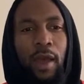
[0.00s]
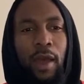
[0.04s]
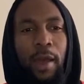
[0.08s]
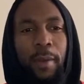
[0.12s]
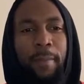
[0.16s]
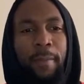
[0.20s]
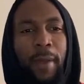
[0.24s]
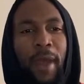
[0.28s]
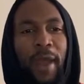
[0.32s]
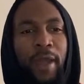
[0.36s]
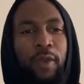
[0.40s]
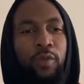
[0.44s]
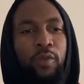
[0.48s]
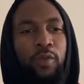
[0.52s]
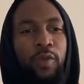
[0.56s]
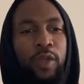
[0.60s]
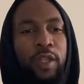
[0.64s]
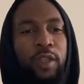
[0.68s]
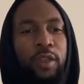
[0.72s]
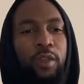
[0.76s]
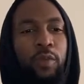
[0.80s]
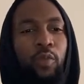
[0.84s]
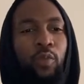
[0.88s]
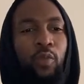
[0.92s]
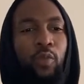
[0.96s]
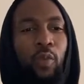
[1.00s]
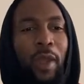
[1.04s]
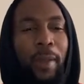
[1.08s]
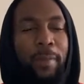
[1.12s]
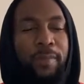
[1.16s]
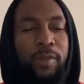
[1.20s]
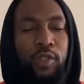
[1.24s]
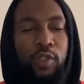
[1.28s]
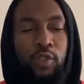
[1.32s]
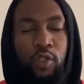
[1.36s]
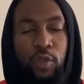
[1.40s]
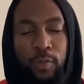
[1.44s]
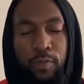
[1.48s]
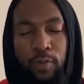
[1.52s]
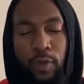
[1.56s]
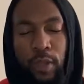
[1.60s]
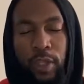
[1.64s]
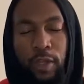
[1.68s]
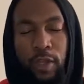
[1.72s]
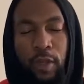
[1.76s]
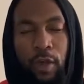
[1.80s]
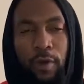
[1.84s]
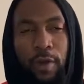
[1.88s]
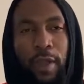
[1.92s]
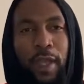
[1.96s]
back with Web
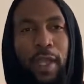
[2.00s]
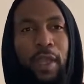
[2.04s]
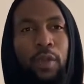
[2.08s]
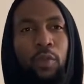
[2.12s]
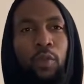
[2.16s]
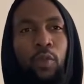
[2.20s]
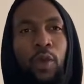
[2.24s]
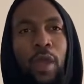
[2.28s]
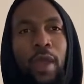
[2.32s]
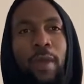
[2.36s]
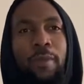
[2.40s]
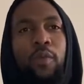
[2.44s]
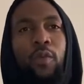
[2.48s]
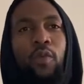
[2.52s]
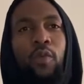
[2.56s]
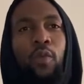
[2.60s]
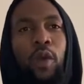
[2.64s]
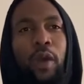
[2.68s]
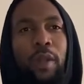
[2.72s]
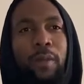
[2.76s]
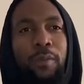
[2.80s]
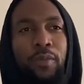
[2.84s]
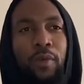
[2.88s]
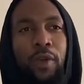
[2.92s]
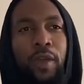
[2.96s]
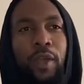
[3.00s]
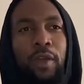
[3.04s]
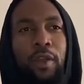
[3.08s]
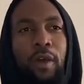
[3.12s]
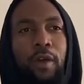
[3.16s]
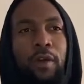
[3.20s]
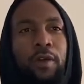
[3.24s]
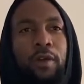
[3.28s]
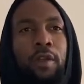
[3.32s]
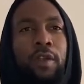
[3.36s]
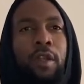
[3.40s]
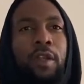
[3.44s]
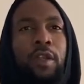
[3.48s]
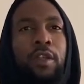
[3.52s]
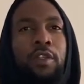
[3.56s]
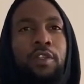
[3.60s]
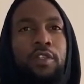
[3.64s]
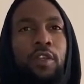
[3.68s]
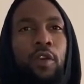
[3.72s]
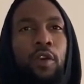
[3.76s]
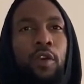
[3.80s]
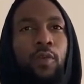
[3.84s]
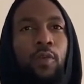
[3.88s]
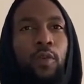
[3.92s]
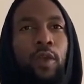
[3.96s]
2.0 and Web 1.0.
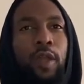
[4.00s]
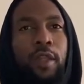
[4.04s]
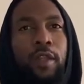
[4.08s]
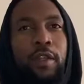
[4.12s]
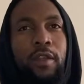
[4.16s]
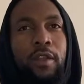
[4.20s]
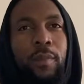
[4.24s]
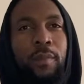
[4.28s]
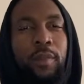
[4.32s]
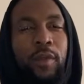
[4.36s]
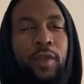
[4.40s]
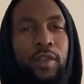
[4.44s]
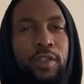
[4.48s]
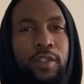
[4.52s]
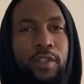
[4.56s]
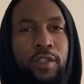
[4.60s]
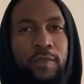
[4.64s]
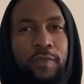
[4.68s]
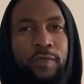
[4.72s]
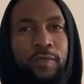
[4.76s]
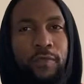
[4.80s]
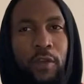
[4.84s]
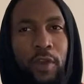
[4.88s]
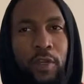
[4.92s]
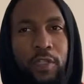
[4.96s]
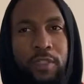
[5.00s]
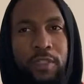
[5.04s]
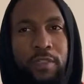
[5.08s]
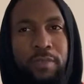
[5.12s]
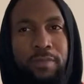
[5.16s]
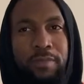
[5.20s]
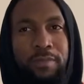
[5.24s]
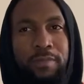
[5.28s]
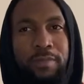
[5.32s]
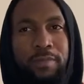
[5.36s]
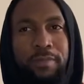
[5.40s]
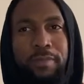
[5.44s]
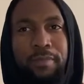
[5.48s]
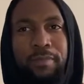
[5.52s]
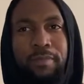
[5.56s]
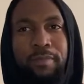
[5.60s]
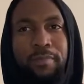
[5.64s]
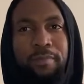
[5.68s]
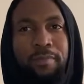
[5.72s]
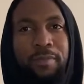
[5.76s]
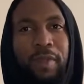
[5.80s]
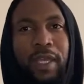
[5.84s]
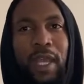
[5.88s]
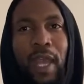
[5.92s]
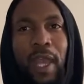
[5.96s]
So when computers first
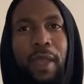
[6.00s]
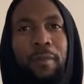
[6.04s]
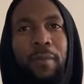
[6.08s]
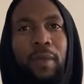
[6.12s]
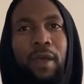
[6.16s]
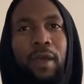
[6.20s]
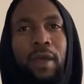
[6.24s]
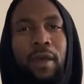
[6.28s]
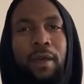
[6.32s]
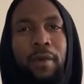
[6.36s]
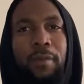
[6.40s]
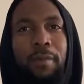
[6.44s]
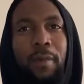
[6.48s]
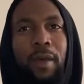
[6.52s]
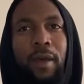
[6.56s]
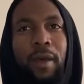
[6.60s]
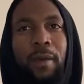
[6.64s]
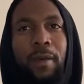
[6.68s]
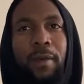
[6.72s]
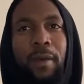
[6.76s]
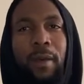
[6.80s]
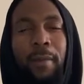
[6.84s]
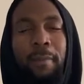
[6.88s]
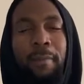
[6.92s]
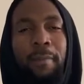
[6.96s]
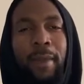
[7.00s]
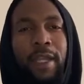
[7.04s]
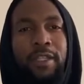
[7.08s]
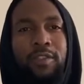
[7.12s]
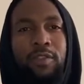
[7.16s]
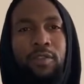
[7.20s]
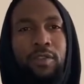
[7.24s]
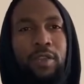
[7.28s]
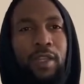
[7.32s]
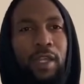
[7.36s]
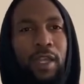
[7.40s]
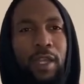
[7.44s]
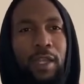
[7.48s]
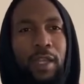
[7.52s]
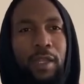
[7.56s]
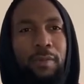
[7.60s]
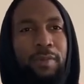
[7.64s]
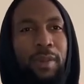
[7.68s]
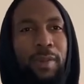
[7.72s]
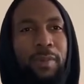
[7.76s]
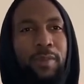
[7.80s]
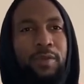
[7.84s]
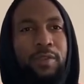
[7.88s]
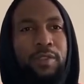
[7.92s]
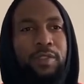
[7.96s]
became a major thing in
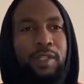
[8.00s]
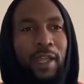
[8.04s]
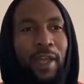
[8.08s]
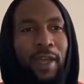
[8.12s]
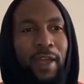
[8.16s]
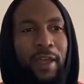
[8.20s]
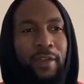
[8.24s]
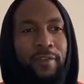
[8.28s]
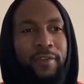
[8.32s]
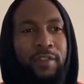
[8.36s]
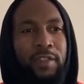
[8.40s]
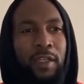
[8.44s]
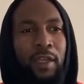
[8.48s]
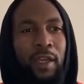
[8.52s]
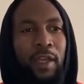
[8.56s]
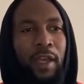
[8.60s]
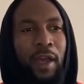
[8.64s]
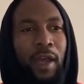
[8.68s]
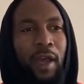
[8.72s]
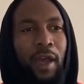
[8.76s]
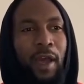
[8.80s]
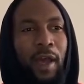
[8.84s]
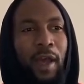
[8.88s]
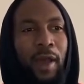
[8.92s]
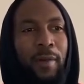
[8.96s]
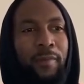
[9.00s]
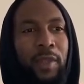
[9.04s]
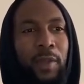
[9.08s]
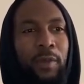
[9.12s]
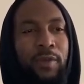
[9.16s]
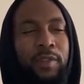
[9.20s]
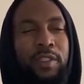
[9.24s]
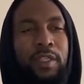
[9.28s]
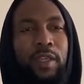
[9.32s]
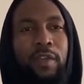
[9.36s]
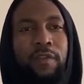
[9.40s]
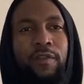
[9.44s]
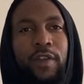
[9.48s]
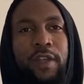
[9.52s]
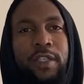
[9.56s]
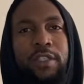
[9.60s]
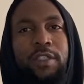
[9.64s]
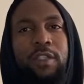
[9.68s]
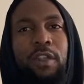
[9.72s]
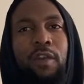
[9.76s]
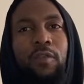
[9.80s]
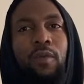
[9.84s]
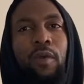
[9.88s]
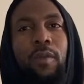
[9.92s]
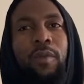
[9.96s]
people's lives, there was the
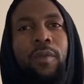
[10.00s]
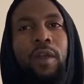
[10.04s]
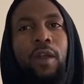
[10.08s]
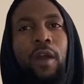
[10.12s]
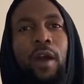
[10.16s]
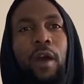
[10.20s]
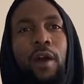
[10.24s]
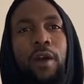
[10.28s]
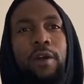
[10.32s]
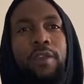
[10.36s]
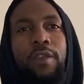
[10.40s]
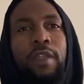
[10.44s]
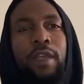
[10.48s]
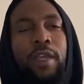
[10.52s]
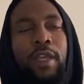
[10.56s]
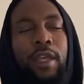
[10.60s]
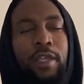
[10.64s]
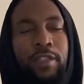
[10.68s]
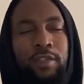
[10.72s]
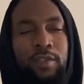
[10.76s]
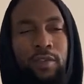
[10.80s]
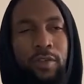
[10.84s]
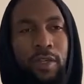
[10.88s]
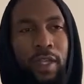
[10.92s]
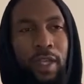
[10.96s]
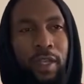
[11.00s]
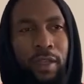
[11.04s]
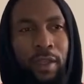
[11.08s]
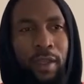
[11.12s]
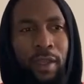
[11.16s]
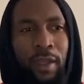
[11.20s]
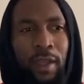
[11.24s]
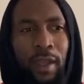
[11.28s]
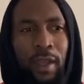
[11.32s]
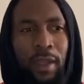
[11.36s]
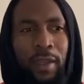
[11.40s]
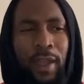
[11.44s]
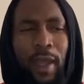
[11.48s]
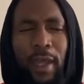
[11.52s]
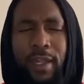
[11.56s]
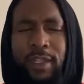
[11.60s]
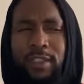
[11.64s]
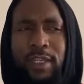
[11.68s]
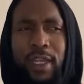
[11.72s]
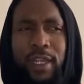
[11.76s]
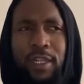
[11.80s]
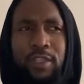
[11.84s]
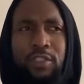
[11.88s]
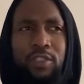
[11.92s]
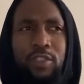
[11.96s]
invention of what we call the internet. Not
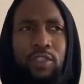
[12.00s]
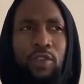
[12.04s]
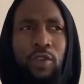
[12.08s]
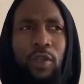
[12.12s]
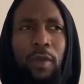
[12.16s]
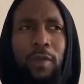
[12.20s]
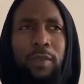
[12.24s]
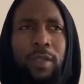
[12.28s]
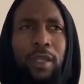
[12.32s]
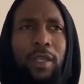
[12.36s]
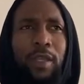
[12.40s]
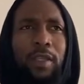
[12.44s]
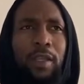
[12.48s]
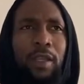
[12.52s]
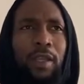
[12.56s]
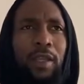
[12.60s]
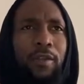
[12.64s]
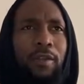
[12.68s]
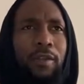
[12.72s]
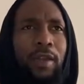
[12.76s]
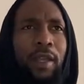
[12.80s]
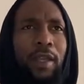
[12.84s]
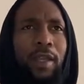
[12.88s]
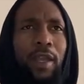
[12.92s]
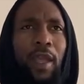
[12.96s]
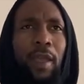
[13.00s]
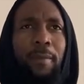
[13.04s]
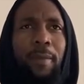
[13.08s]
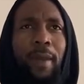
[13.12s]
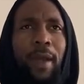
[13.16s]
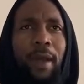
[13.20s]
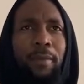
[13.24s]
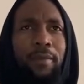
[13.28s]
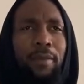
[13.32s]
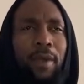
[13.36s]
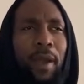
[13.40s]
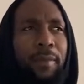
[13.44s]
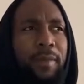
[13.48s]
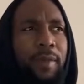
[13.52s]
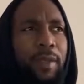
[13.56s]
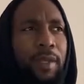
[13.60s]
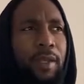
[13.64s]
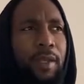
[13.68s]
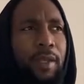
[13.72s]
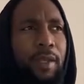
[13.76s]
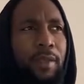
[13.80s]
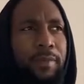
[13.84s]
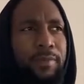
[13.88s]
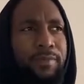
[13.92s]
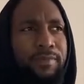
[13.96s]
exactly sure, I think the internet came out
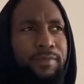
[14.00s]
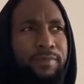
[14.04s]
probably